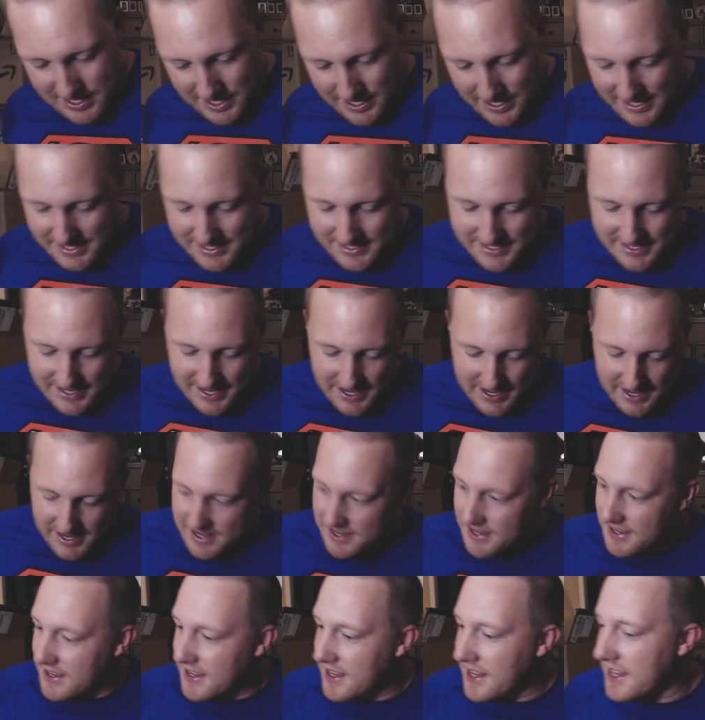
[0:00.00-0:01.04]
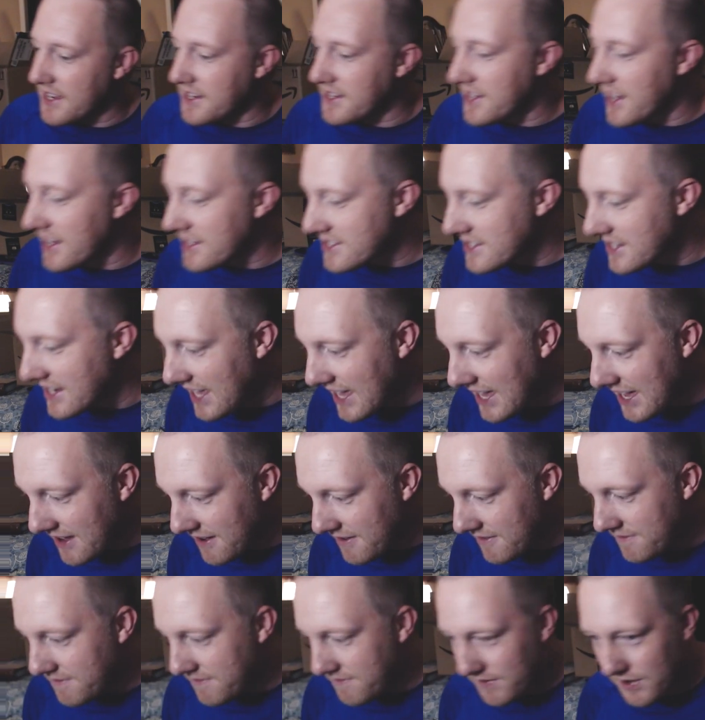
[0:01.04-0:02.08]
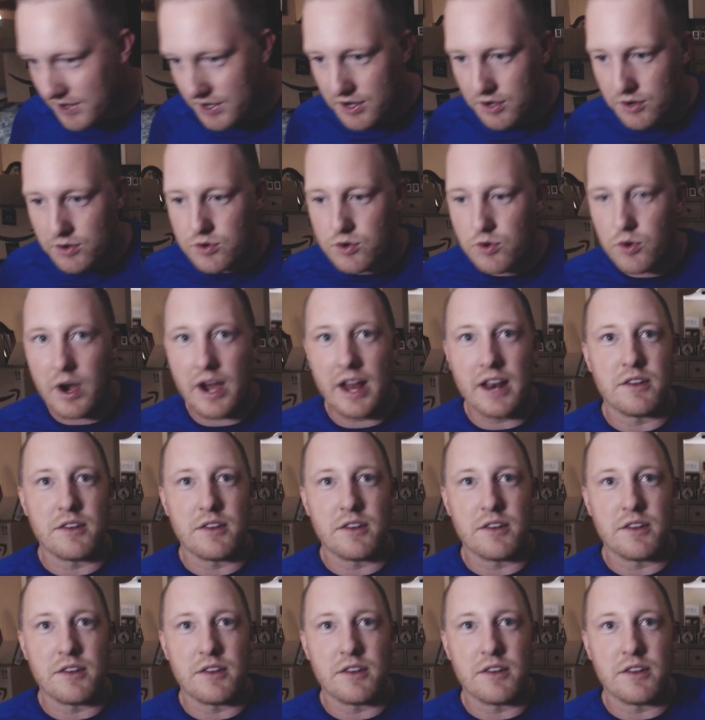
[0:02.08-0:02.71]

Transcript: it doesn't have, you know, quite.